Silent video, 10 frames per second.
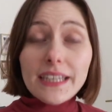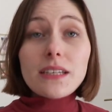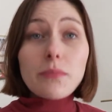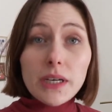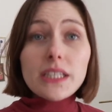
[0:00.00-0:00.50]

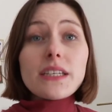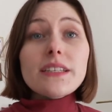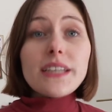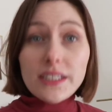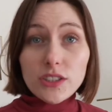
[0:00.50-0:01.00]
any money
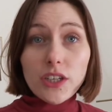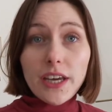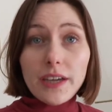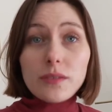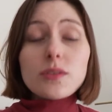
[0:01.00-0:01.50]

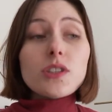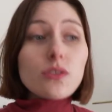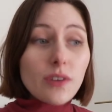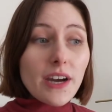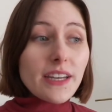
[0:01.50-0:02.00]
yesterday, which is
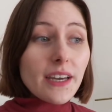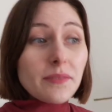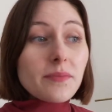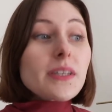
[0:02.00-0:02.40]
Friday,